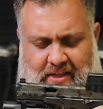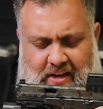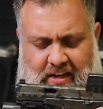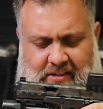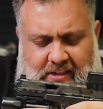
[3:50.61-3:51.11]

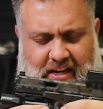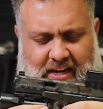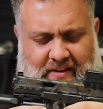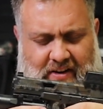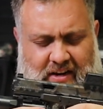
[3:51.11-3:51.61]
think it's an
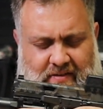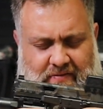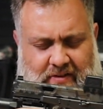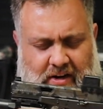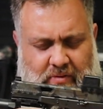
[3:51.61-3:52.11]

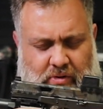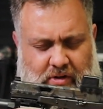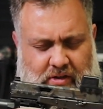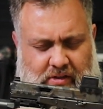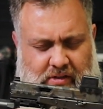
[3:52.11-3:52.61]
Innovative
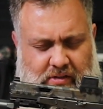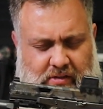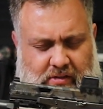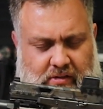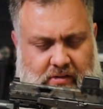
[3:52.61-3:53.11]

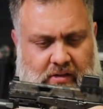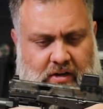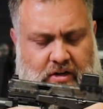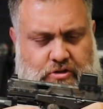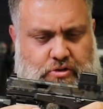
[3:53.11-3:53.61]
Gunworks
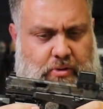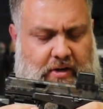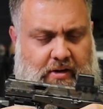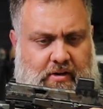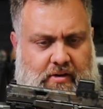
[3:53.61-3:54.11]

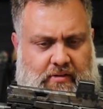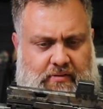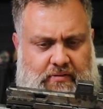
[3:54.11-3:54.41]
trigger.